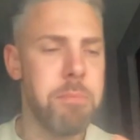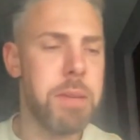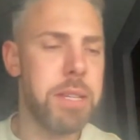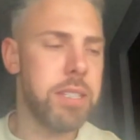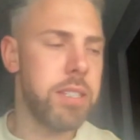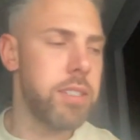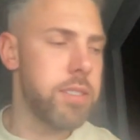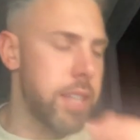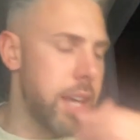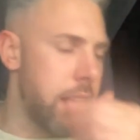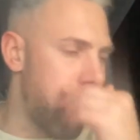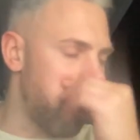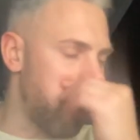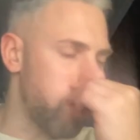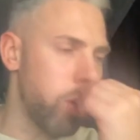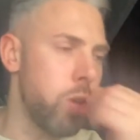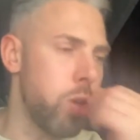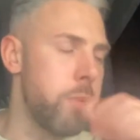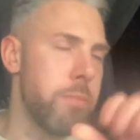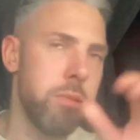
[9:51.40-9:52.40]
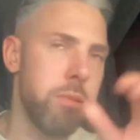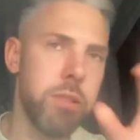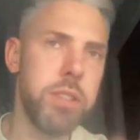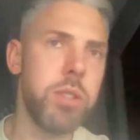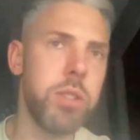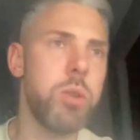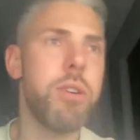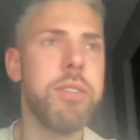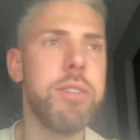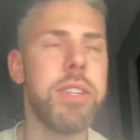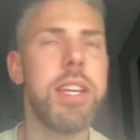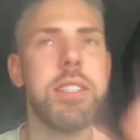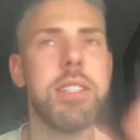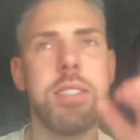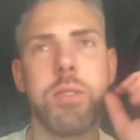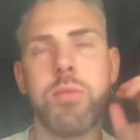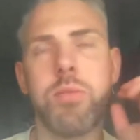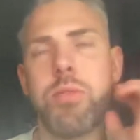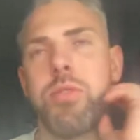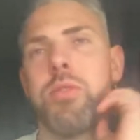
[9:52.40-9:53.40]
It misses out Cooper and whoever
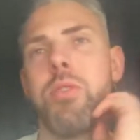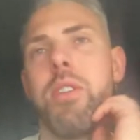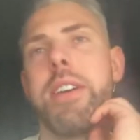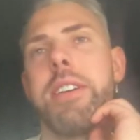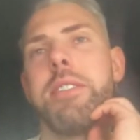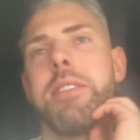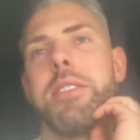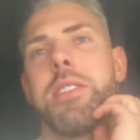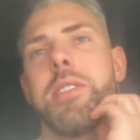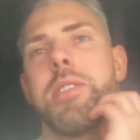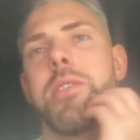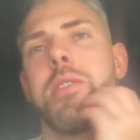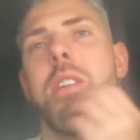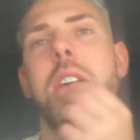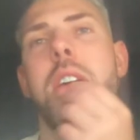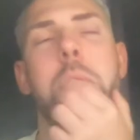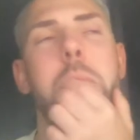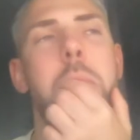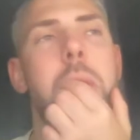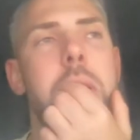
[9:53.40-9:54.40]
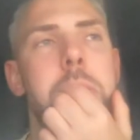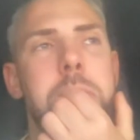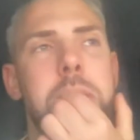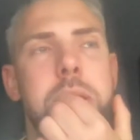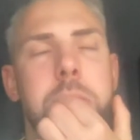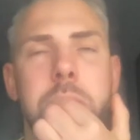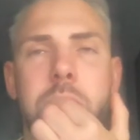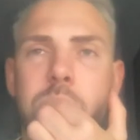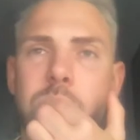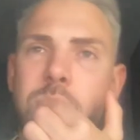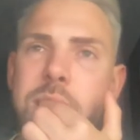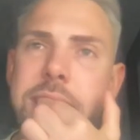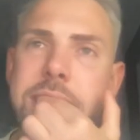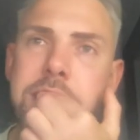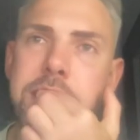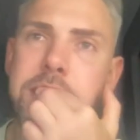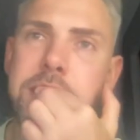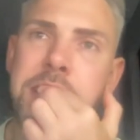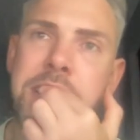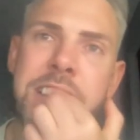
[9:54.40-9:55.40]
their central striker is at the time. It might have been Emil
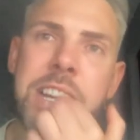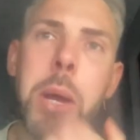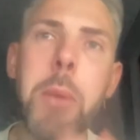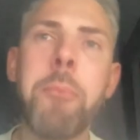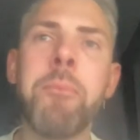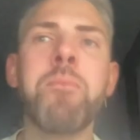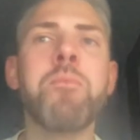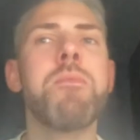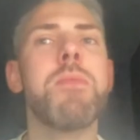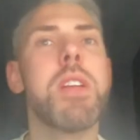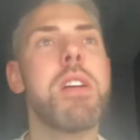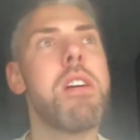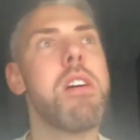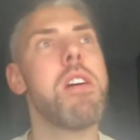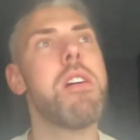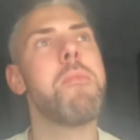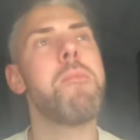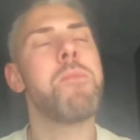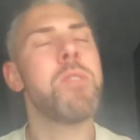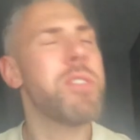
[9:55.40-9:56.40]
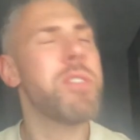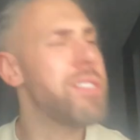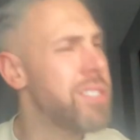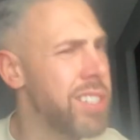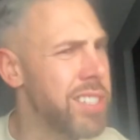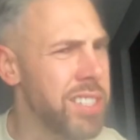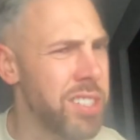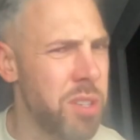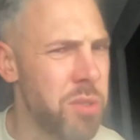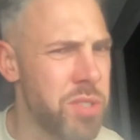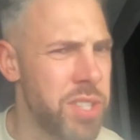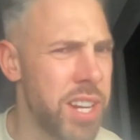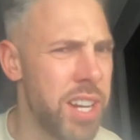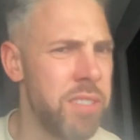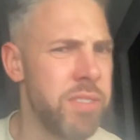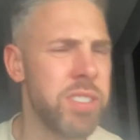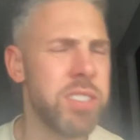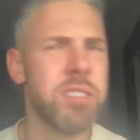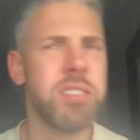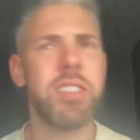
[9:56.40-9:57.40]
Reese. Coincidentally, no Ched
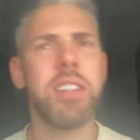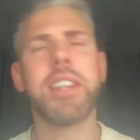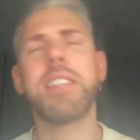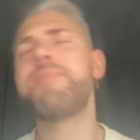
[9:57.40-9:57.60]
Evans today.